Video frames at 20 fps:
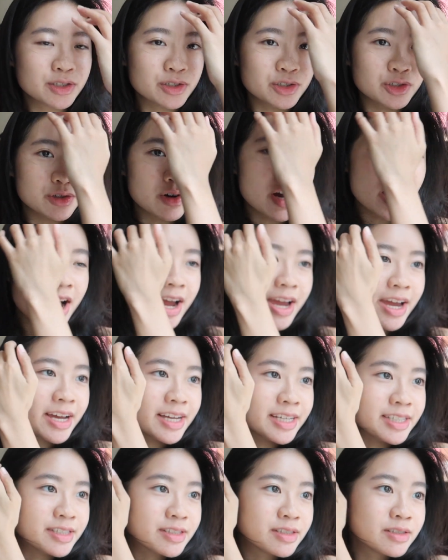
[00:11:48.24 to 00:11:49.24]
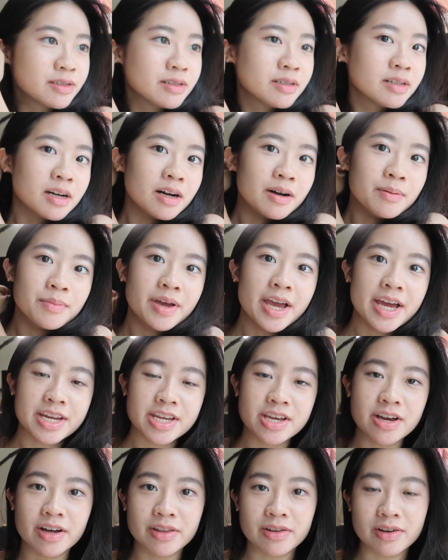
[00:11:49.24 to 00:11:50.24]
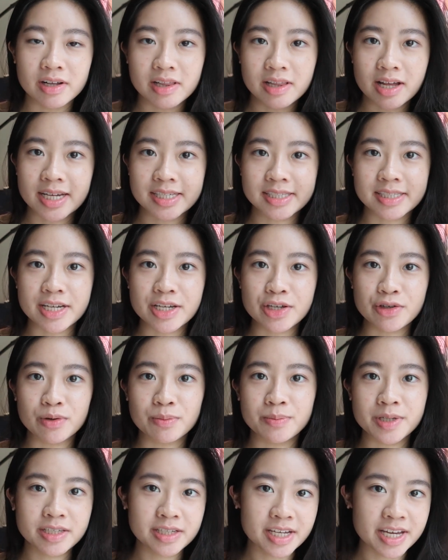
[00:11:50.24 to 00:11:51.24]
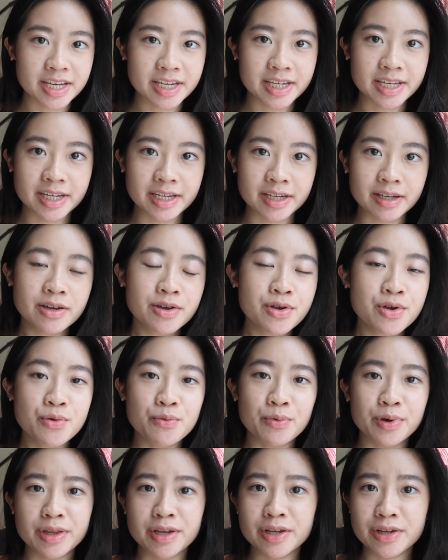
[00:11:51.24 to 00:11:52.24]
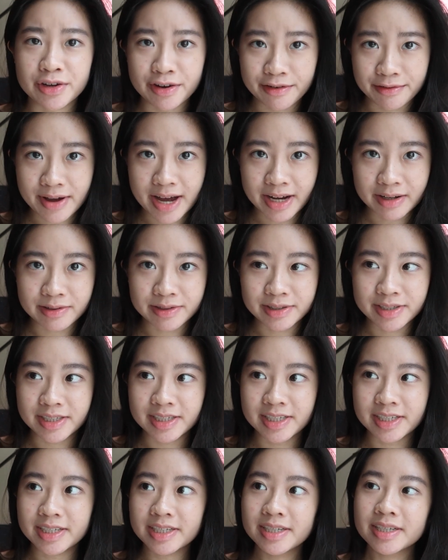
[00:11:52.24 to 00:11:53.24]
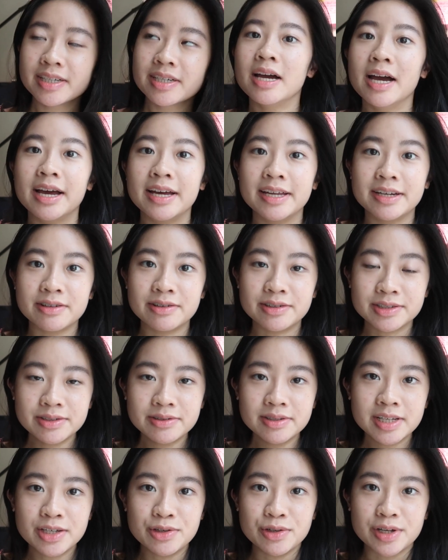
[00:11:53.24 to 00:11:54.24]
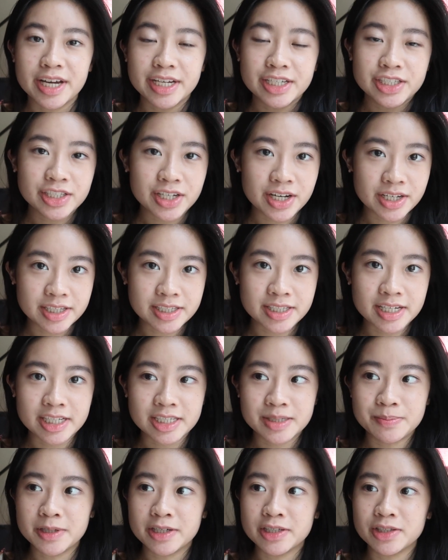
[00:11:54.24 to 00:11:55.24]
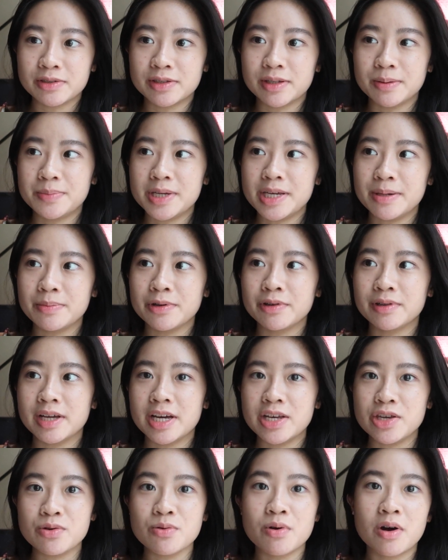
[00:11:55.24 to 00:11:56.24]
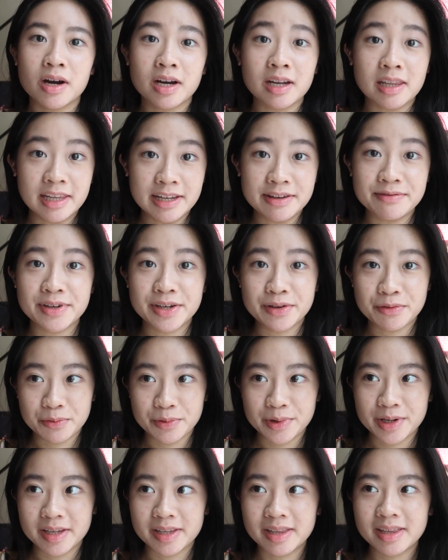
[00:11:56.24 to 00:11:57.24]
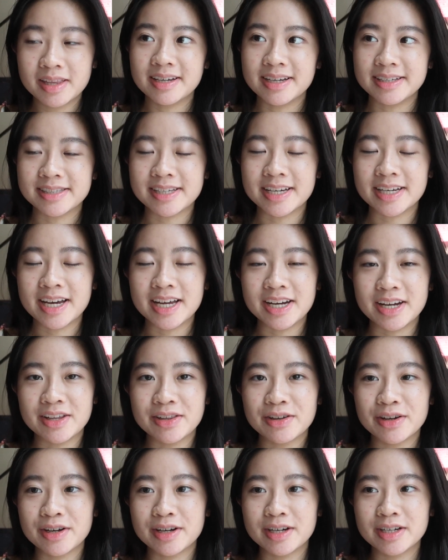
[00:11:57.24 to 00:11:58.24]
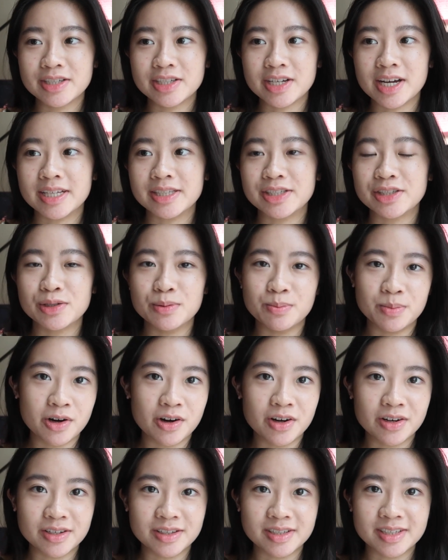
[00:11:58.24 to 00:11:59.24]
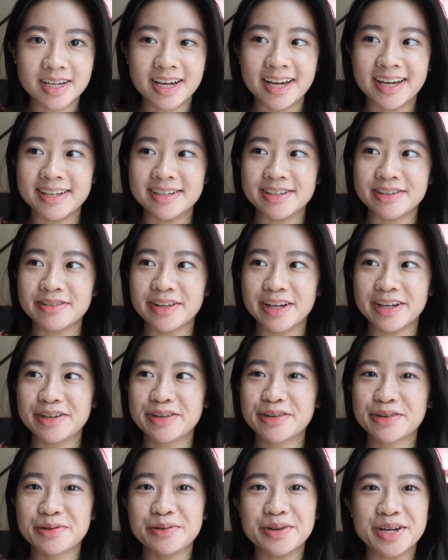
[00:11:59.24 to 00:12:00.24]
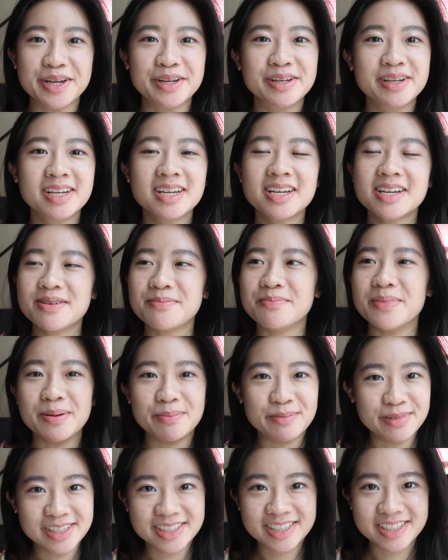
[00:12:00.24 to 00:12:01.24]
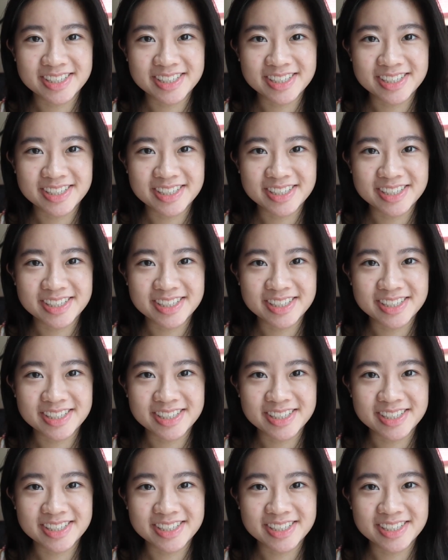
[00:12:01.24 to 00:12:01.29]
dry as any other class that you'll be taking within your faculty, and also that you can share this experience with the people that you are living with. It's like another chance to bond and like create memories